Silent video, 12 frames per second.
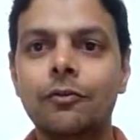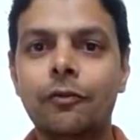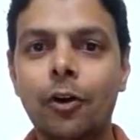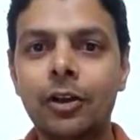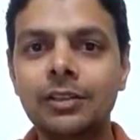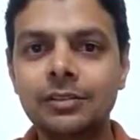
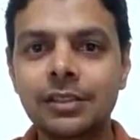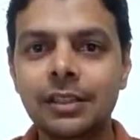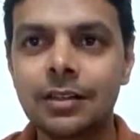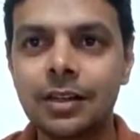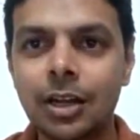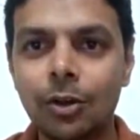forensic
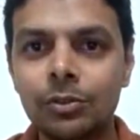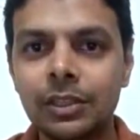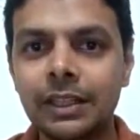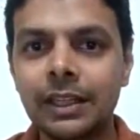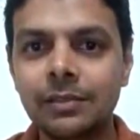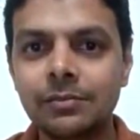
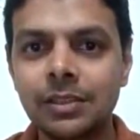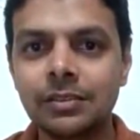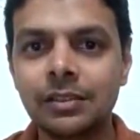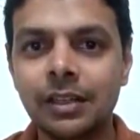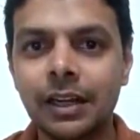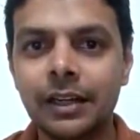accounting helps us
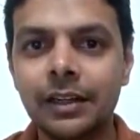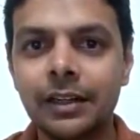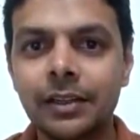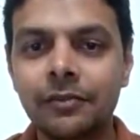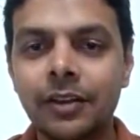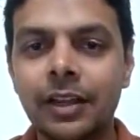in
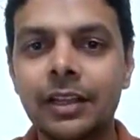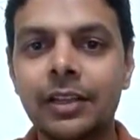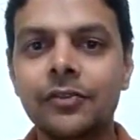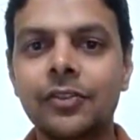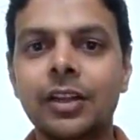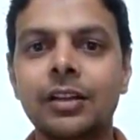identifying
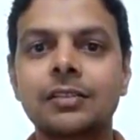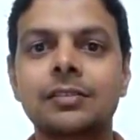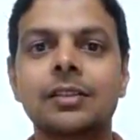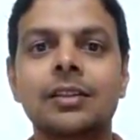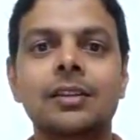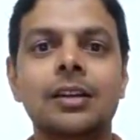if there is
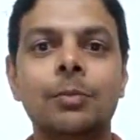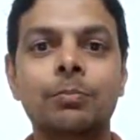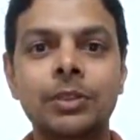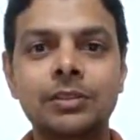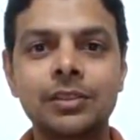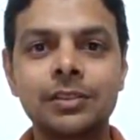a
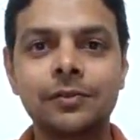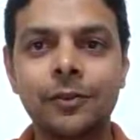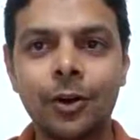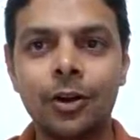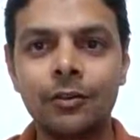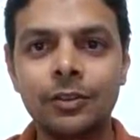business
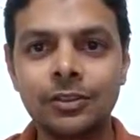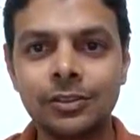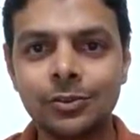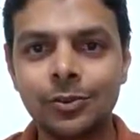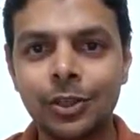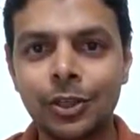fraud which
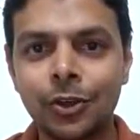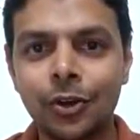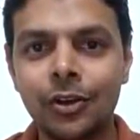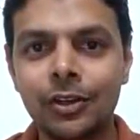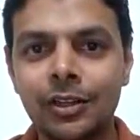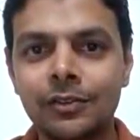is going
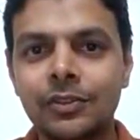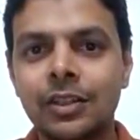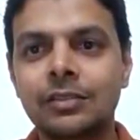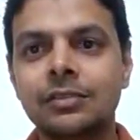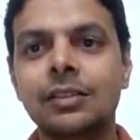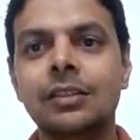on, if there
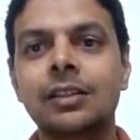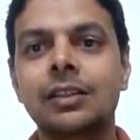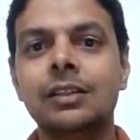is a